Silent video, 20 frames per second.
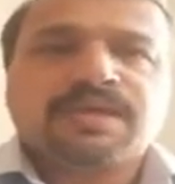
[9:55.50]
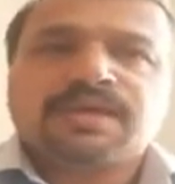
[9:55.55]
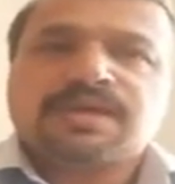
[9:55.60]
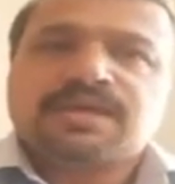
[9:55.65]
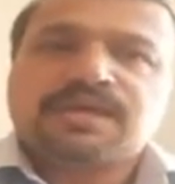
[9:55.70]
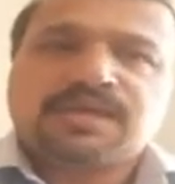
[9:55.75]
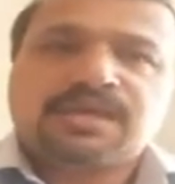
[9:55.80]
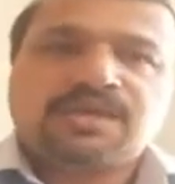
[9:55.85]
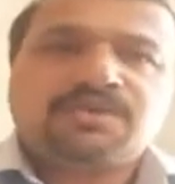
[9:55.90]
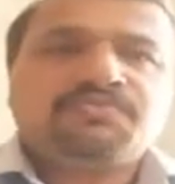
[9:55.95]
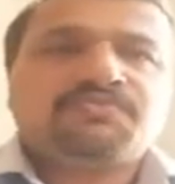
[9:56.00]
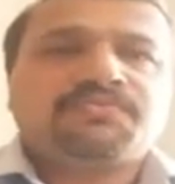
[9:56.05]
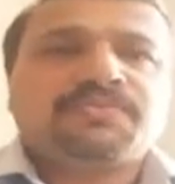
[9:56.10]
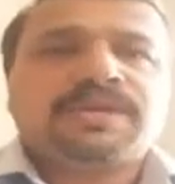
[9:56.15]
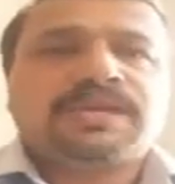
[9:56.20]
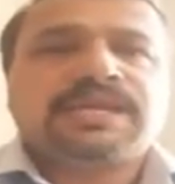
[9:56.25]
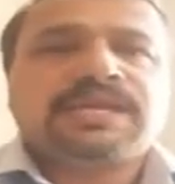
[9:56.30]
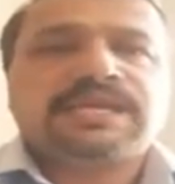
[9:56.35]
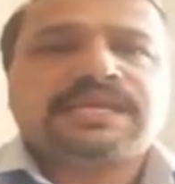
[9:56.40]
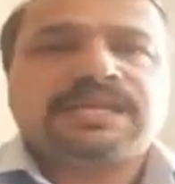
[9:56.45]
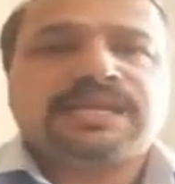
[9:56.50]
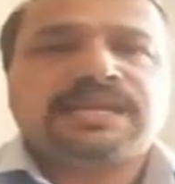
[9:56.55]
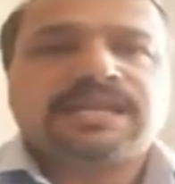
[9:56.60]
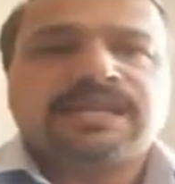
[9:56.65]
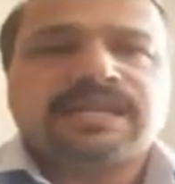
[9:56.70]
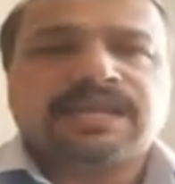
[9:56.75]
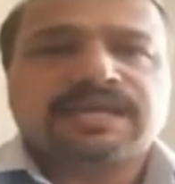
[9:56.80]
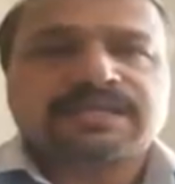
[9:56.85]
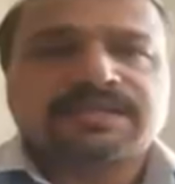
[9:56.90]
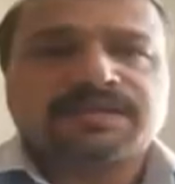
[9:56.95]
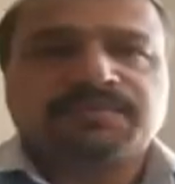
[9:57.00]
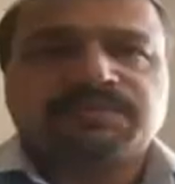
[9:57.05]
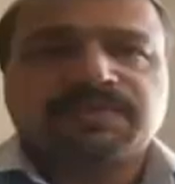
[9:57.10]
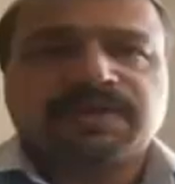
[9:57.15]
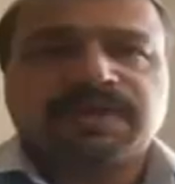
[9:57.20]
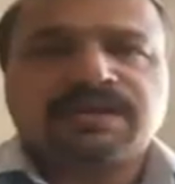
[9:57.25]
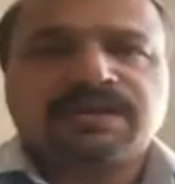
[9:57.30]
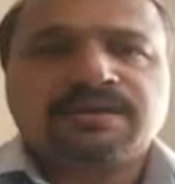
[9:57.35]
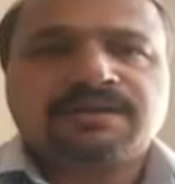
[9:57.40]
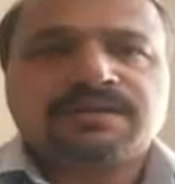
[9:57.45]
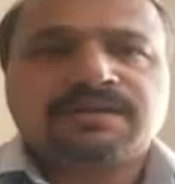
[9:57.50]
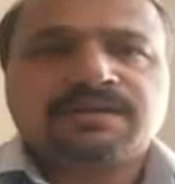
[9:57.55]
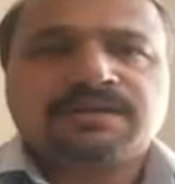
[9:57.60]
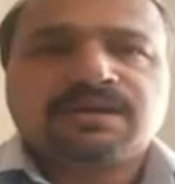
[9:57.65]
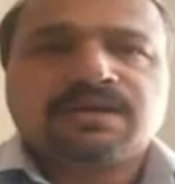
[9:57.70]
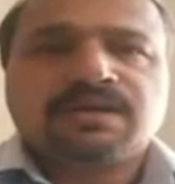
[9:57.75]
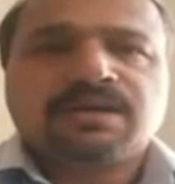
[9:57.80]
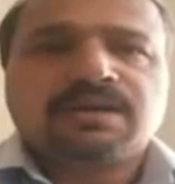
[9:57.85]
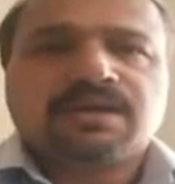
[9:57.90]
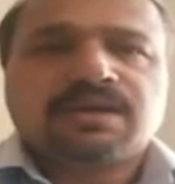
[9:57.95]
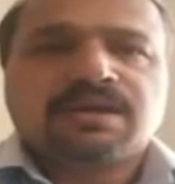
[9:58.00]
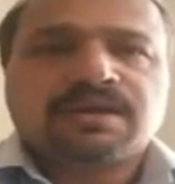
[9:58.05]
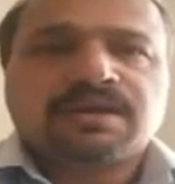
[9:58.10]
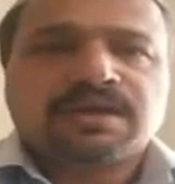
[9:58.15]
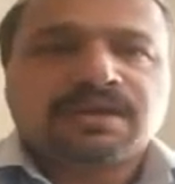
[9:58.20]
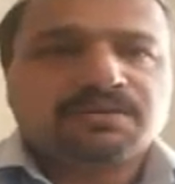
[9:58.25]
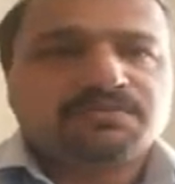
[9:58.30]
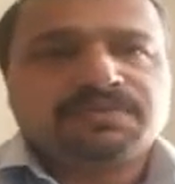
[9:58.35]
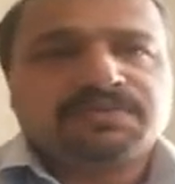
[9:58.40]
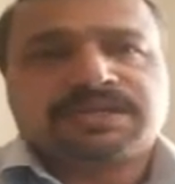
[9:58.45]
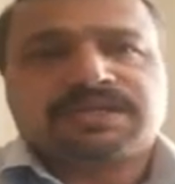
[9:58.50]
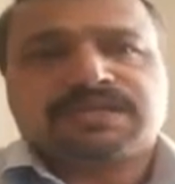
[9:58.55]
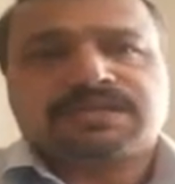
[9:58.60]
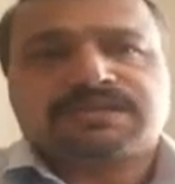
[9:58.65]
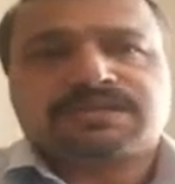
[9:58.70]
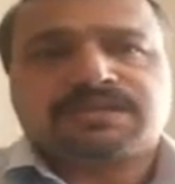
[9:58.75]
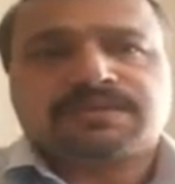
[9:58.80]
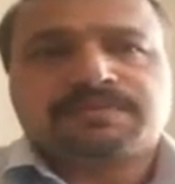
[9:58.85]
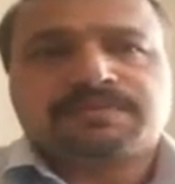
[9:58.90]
If we didn't accept their invitation.